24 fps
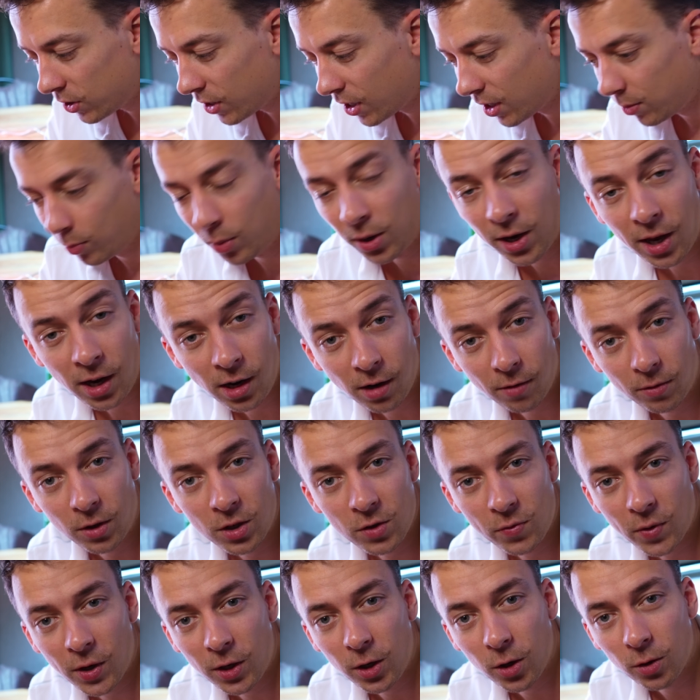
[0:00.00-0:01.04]
at the beginning of this
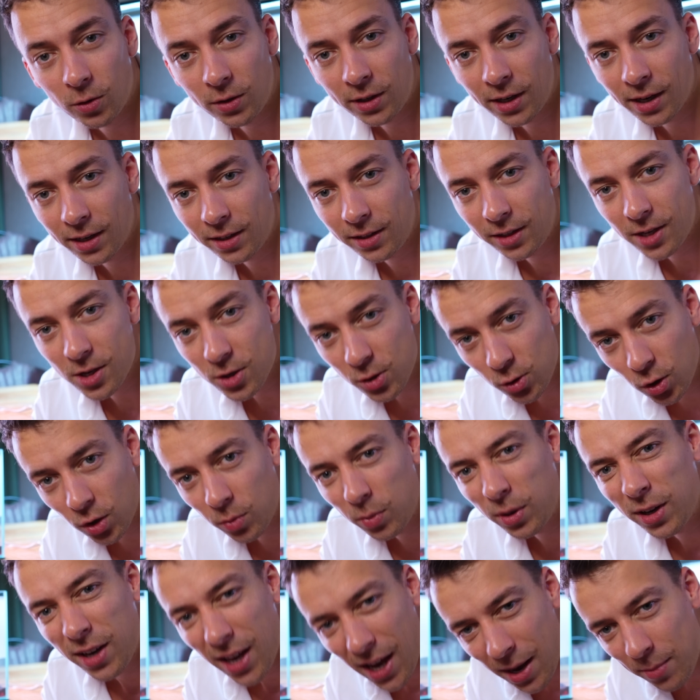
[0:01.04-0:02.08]
video that this is going to
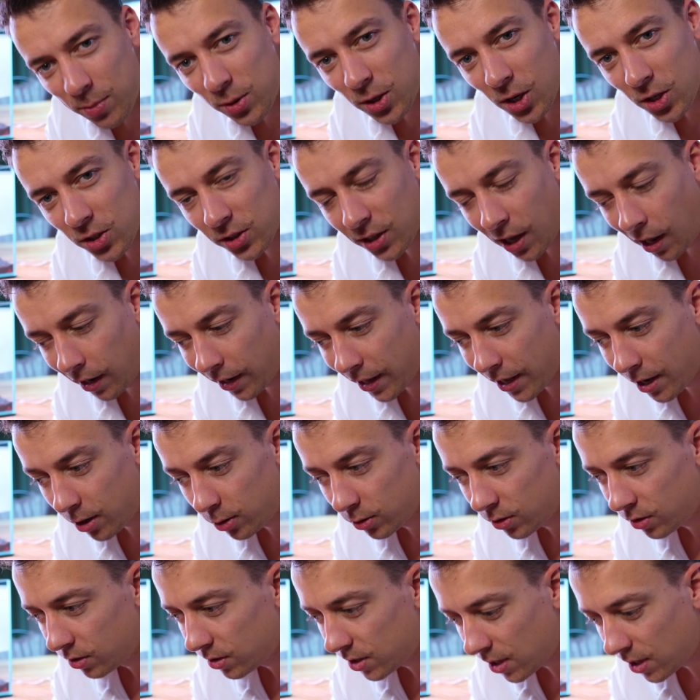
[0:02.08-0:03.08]
be an MJ style layout.